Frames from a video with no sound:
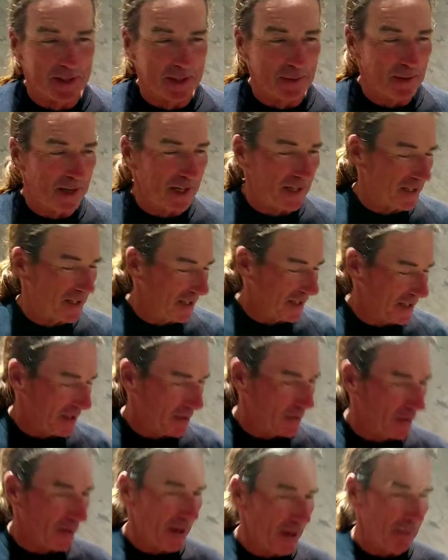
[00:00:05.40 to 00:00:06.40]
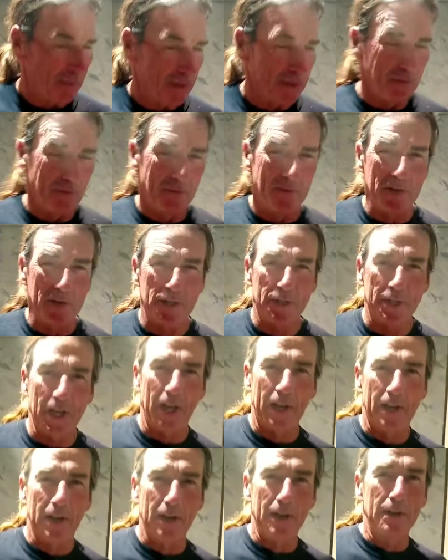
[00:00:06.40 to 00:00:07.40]
just about to cook up some fish
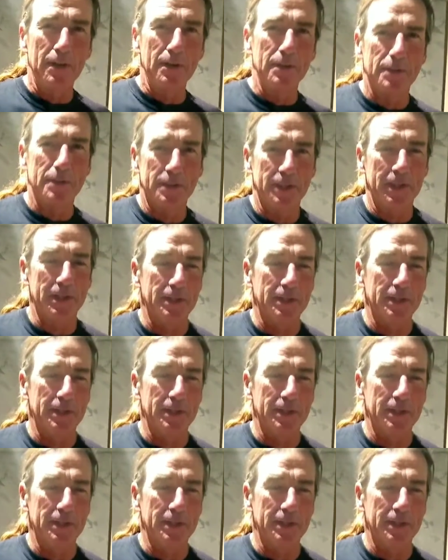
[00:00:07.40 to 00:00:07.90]
tacos.